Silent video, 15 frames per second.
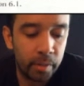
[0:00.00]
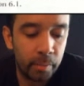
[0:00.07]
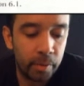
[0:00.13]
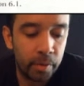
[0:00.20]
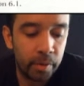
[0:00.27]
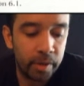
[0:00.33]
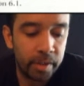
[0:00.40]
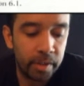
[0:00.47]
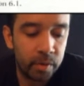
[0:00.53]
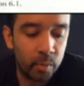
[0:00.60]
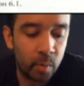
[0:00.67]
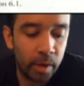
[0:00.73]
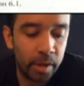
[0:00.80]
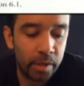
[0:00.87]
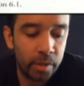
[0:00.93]
Number 3
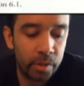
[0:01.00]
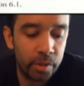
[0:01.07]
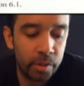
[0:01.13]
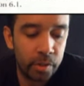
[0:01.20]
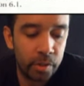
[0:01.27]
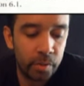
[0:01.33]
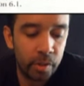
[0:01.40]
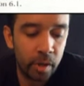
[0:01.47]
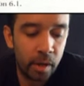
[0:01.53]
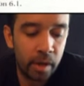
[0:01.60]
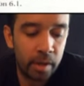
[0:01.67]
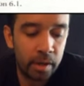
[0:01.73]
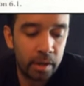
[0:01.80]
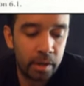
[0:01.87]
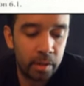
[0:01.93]
says, why should you
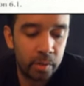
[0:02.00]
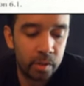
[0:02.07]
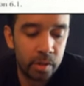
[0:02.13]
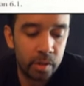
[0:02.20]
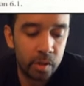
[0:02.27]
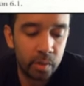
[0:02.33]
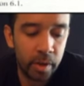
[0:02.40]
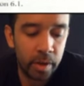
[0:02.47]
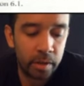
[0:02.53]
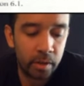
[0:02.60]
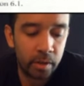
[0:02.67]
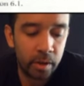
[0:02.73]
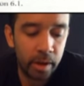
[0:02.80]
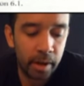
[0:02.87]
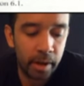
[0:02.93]
not use the
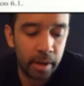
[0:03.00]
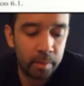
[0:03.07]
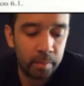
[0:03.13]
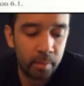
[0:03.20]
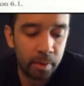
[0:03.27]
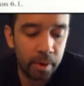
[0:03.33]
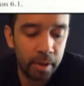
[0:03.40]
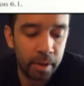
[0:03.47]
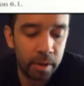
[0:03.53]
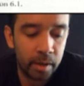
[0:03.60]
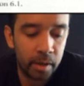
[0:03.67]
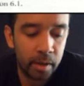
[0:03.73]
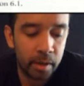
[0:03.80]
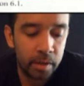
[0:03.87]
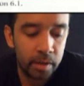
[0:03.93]
trailer handbrake
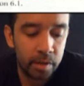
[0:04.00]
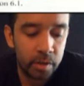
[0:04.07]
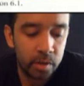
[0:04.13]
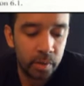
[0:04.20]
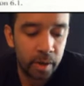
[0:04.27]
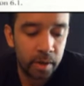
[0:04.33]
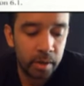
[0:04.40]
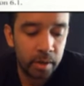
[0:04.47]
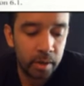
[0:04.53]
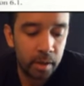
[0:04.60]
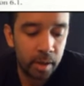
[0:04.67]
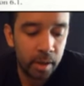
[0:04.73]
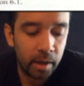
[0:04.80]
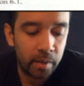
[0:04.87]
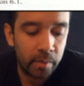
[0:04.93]
to
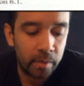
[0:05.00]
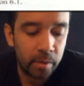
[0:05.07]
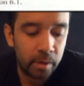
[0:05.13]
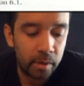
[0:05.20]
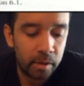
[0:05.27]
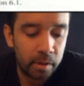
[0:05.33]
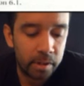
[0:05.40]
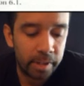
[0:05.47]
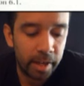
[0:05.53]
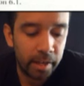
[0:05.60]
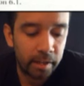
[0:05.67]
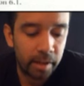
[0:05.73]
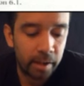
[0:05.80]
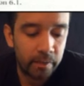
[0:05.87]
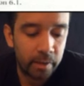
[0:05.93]
straighten out a
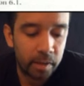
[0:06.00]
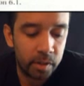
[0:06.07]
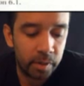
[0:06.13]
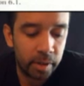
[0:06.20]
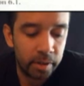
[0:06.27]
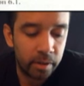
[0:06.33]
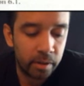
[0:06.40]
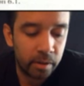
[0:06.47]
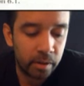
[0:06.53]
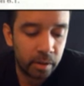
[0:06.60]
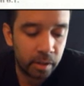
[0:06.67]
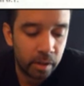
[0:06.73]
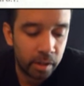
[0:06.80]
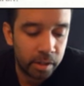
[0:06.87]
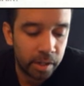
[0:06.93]
jackknifing
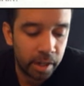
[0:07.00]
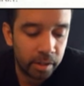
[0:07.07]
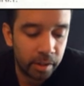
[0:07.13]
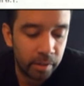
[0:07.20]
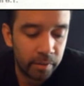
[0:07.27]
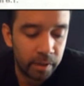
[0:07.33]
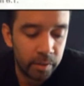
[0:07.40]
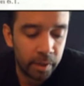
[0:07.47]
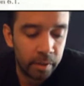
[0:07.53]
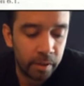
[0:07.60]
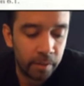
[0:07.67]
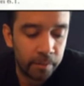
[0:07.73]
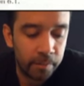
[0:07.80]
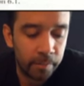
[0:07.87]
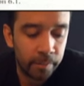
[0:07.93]

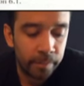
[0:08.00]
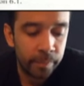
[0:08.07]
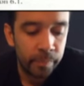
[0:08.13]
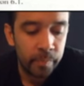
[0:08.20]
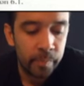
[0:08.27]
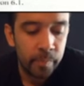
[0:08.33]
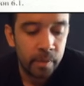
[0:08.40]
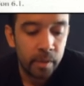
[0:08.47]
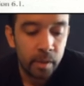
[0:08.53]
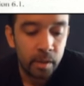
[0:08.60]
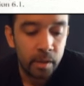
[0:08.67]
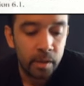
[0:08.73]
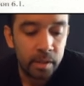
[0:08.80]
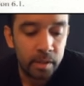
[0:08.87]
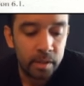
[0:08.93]
trailer?
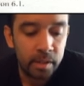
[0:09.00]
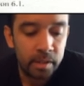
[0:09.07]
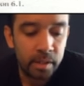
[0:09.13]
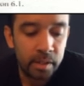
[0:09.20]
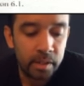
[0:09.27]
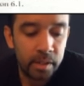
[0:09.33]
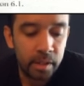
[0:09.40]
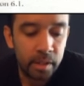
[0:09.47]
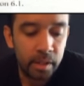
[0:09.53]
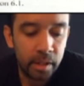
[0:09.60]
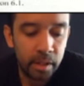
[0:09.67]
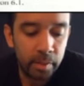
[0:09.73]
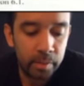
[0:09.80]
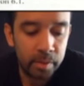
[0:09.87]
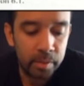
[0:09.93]
Because it says that
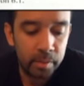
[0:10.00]
it